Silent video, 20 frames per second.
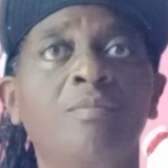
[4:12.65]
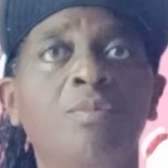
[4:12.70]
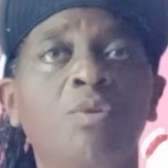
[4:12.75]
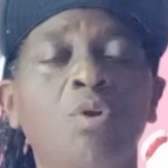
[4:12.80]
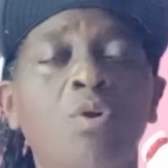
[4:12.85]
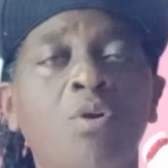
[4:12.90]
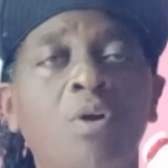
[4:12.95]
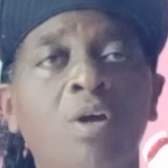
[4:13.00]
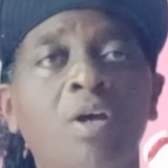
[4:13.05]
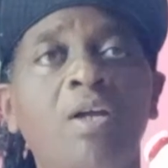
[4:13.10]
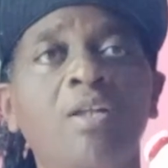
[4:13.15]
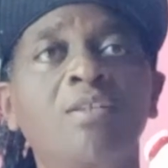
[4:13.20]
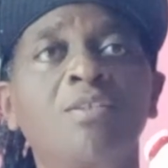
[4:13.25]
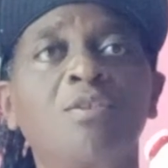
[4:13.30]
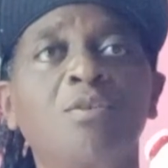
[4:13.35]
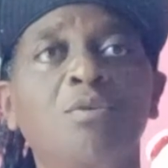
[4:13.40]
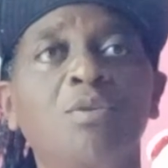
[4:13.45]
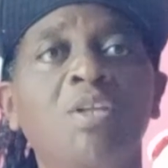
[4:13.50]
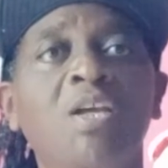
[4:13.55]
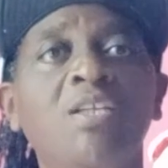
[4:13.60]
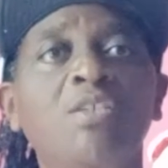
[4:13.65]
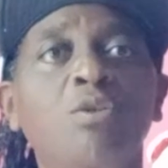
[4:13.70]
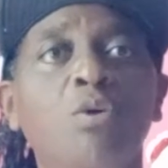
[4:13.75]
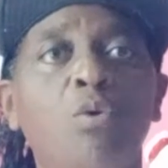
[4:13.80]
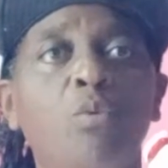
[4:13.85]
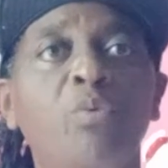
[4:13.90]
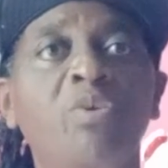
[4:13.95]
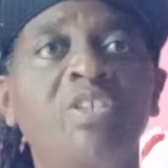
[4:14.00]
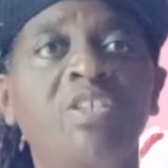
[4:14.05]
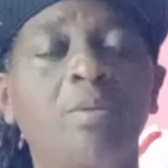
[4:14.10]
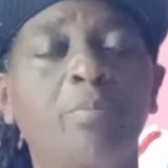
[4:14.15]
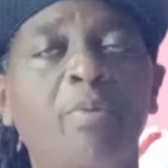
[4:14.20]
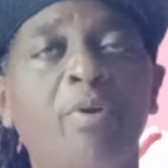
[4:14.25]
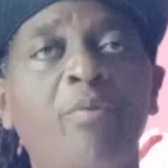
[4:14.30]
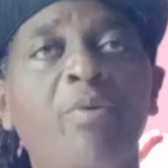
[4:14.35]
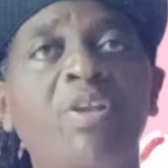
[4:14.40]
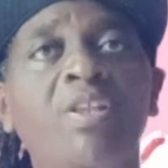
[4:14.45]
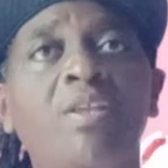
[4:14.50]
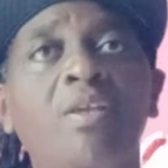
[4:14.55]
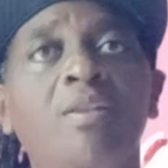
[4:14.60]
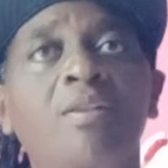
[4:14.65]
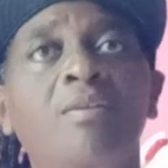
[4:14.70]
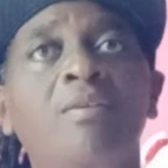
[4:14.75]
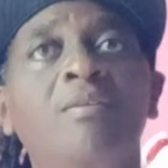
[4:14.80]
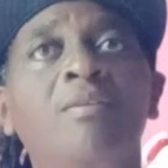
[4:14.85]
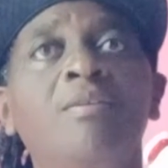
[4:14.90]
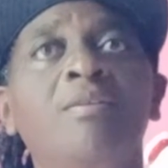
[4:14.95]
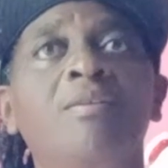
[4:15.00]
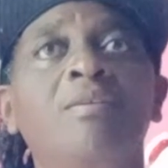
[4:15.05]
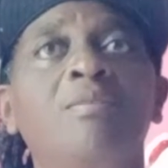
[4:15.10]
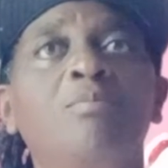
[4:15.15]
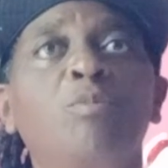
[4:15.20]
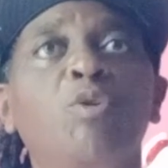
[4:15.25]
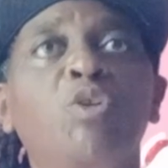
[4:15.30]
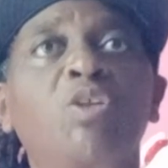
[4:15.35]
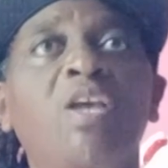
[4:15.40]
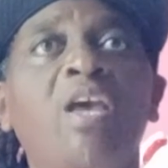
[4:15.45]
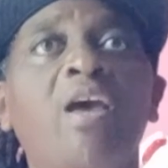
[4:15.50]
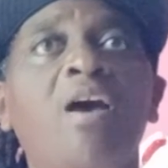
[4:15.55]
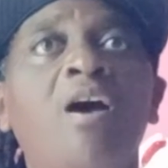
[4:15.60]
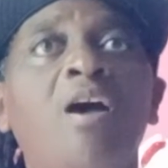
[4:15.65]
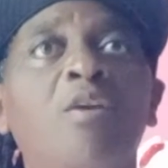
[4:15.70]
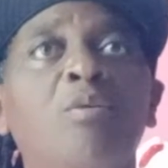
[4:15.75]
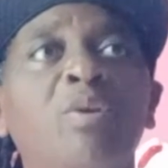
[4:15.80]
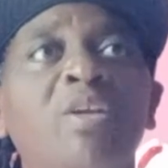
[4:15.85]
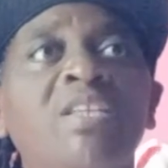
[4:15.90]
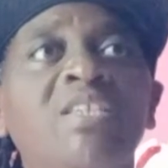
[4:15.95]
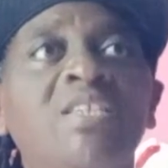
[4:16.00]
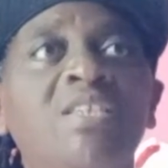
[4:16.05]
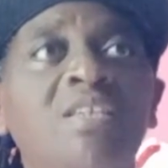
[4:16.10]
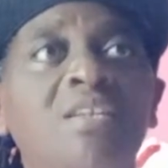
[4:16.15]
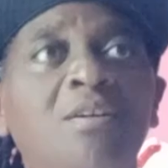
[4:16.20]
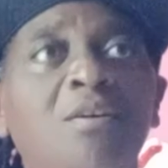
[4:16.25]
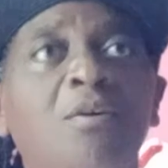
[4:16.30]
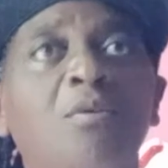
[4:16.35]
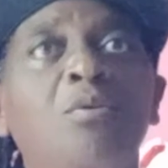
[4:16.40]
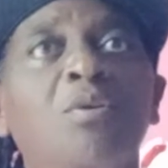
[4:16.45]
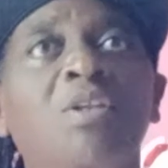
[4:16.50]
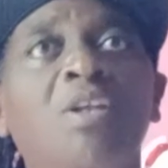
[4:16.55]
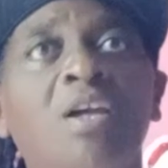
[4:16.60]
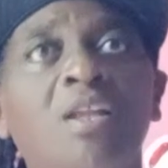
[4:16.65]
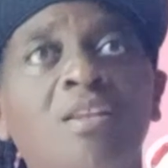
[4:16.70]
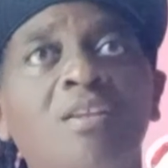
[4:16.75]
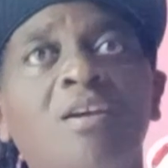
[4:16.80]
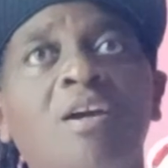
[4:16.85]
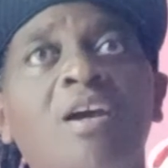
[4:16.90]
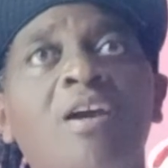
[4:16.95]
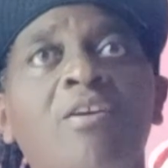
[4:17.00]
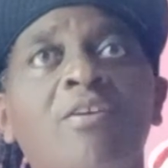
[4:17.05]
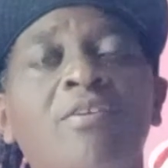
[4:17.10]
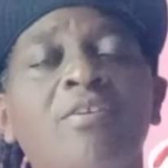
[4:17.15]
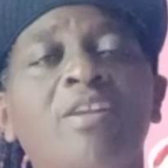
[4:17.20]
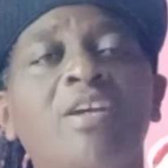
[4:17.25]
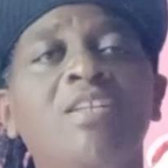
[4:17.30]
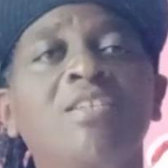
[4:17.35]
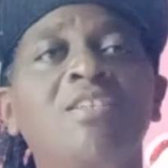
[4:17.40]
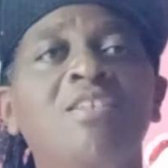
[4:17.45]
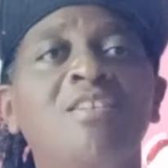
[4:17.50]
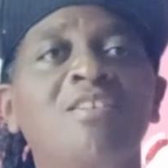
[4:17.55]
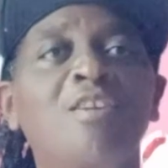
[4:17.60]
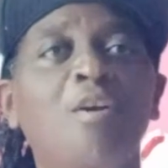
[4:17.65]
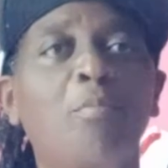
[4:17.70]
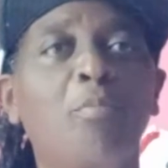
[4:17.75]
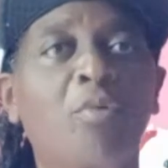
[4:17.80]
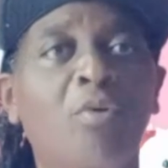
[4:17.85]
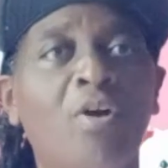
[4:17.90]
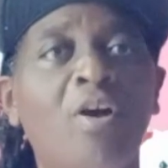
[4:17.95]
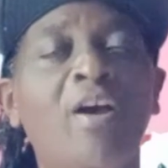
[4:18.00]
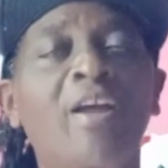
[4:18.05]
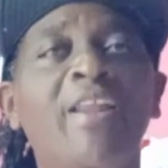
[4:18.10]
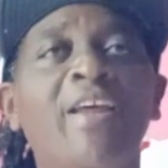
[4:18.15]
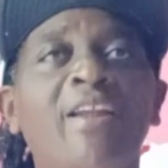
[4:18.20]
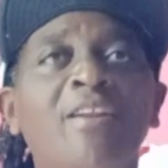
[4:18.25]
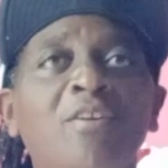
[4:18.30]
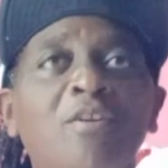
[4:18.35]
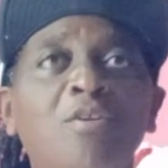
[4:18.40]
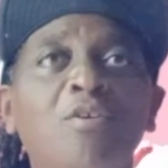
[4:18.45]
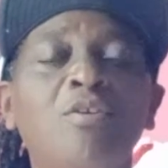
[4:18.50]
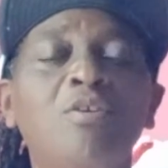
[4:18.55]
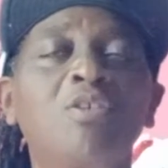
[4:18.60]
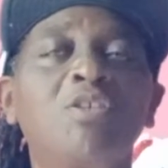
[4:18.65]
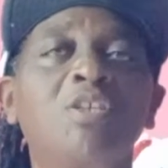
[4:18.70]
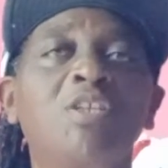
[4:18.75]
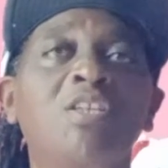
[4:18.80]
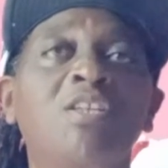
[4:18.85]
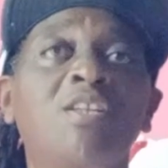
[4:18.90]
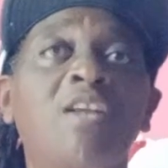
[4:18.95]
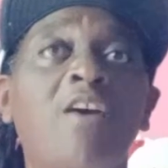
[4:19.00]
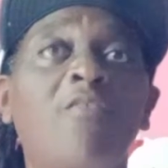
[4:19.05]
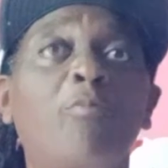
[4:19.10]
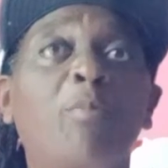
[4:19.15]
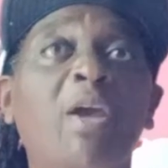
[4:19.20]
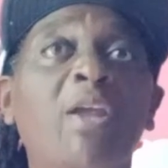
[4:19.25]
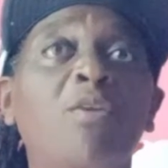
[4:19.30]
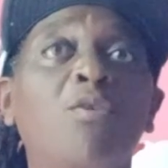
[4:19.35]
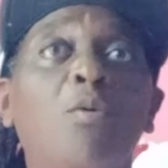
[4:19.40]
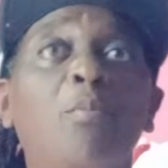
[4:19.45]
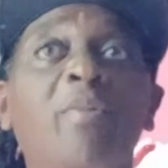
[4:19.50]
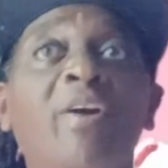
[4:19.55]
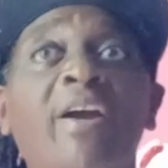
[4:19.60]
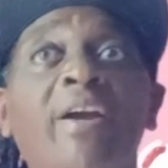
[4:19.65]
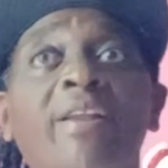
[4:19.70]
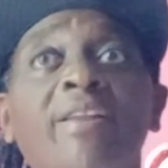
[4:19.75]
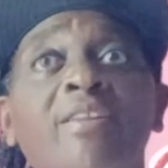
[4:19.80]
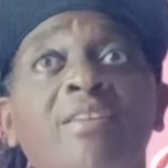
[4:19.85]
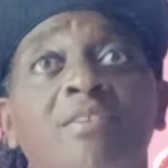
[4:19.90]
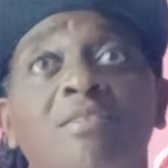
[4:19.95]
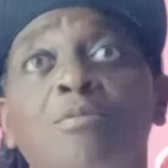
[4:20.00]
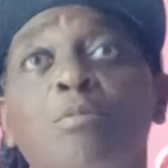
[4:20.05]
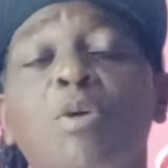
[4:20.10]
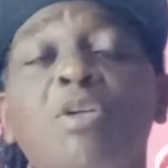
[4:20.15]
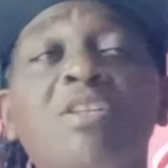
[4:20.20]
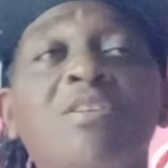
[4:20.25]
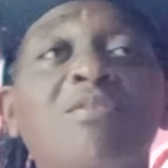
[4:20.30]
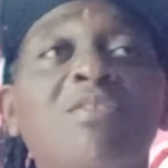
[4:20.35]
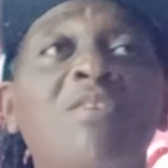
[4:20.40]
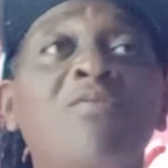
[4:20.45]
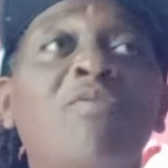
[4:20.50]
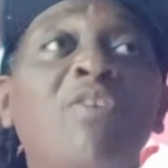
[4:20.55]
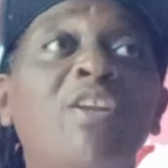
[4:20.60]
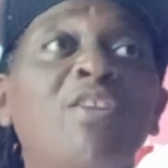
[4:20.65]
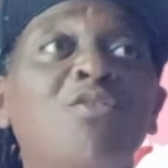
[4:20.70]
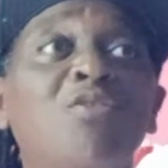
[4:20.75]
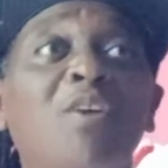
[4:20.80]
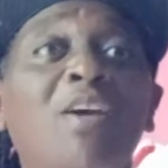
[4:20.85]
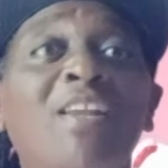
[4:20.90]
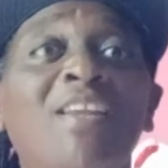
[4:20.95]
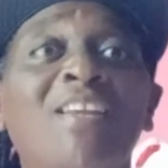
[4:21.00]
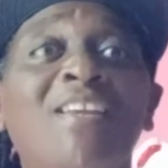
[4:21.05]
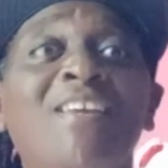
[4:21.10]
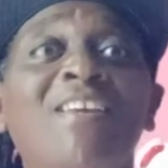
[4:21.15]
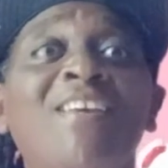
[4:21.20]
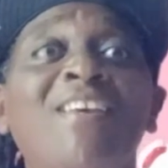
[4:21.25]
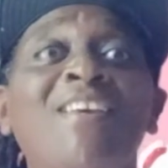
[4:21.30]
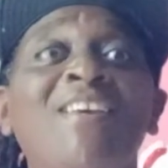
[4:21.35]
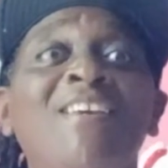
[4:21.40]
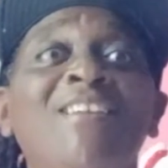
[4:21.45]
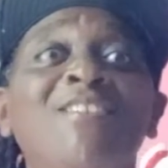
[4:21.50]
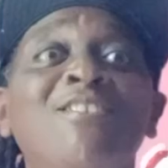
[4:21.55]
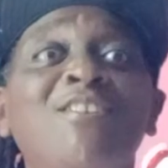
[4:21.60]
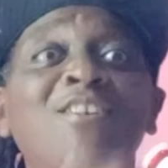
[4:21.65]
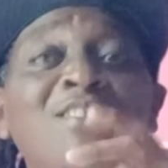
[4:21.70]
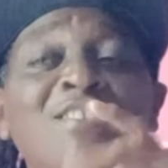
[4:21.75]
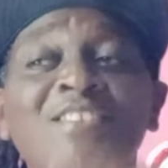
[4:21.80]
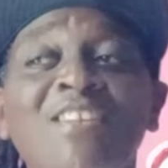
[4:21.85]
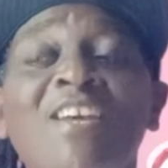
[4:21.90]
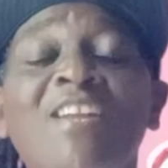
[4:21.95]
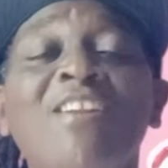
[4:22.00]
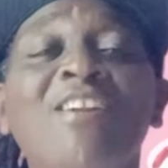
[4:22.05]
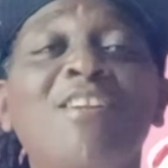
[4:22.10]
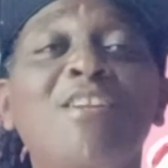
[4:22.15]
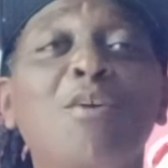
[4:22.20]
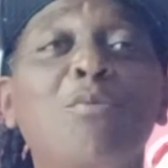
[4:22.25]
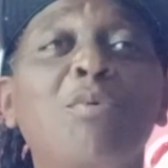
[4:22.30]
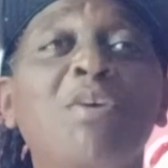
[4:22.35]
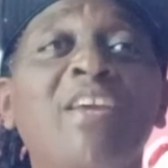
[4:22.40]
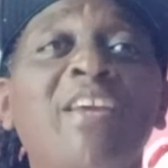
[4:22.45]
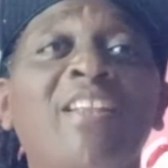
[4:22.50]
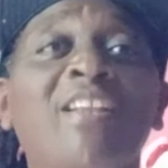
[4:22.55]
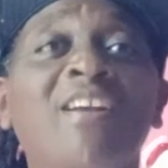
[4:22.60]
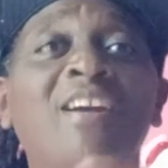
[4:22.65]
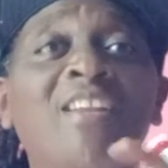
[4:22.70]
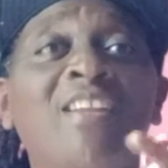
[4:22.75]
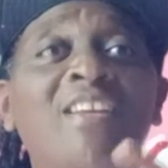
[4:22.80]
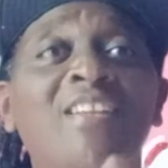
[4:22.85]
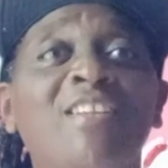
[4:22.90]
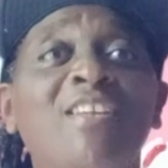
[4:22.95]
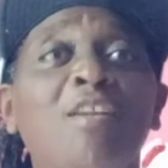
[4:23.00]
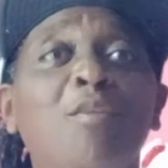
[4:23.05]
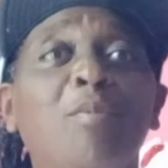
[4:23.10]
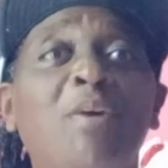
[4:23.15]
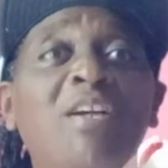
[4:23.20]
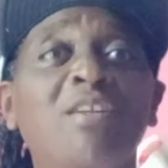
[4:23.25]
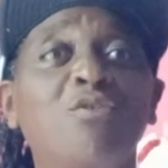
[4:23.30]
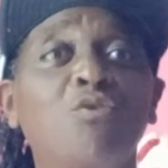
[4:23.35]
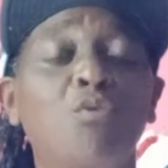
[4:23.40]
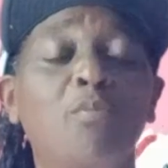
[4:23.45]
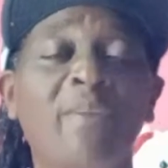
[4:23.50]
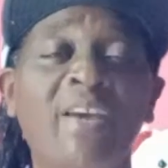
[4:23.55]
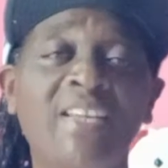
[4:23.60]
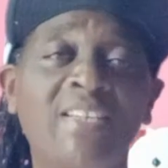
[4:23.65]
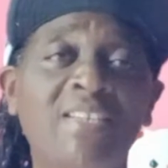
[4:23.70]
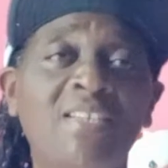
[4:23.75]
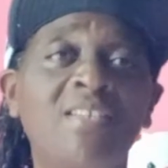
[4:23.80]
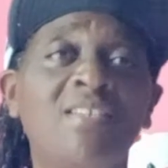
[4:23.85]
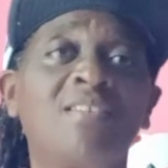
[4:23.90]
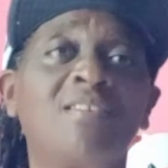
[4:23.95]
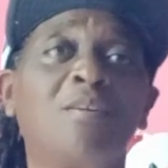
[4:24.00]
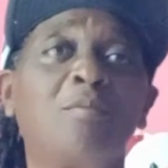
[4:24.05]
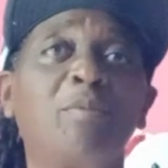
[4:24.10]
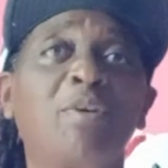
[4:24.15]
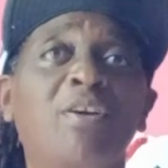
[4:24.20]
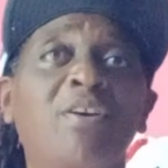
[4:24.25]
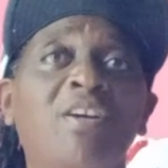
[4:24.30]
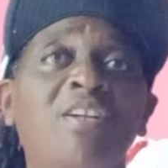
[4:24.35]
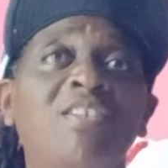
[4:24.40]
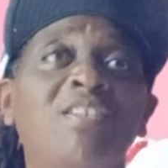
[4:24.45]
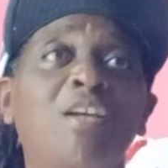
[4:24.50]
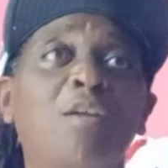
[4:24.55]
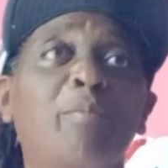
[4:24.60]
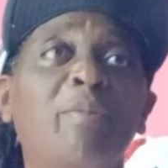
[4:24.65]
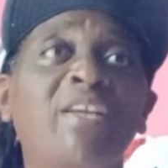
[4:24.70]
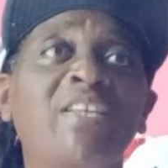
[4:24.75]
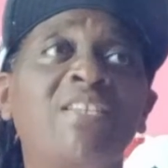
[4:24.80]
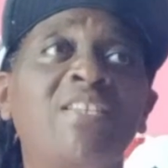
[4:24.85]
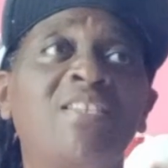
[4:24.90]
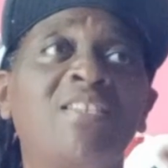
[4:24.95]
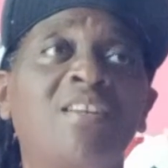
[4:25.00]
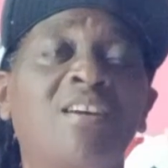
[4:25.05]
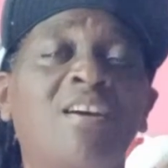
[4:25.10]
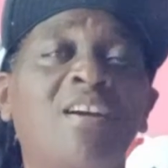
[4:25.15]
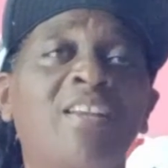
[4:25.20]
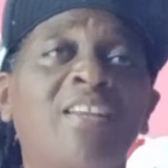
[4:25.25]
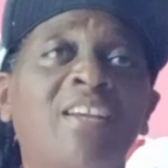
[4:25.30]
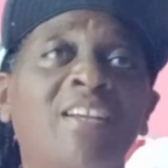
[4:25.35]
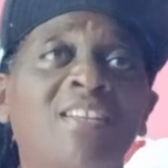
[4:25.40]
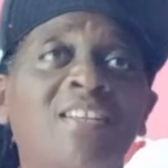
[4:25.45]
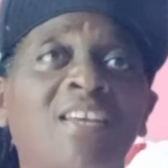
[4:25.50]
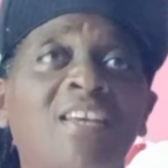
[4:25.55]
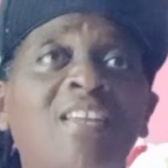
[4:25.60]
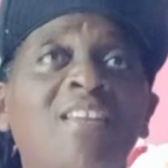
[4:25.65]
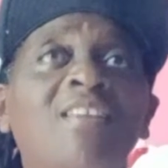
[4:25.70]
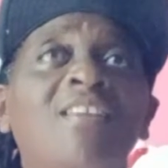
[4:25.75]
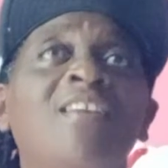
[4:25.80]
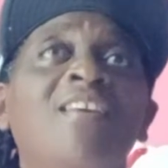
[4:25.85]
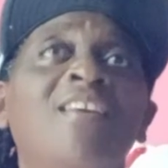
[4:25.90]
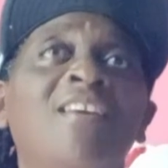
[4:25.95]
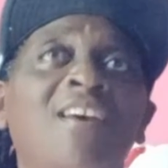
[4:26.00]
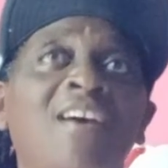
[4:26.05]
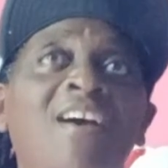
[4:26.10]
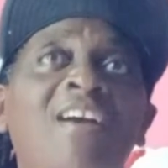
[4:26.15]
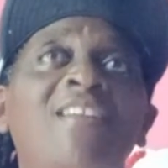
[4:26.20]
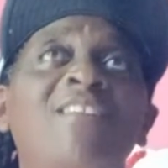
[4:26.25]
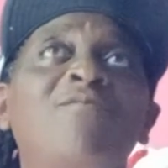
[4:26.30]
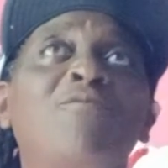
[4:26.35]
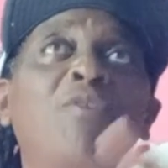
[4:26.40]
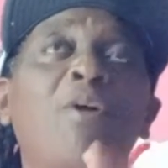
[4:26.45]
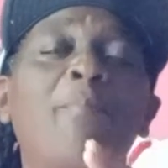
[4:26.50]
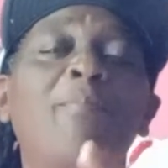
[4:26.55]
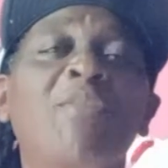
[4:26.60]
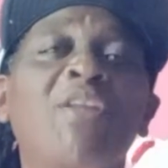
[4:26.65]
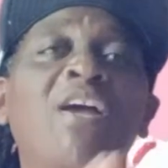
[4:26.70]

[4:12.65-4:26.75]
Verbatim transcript: Duncan, so that's how we separated. But I always seek out and I heard that she's abroad and you know, she didn't have my number and what eventually just the other day we get connected back through my sister because she and my sister connected and from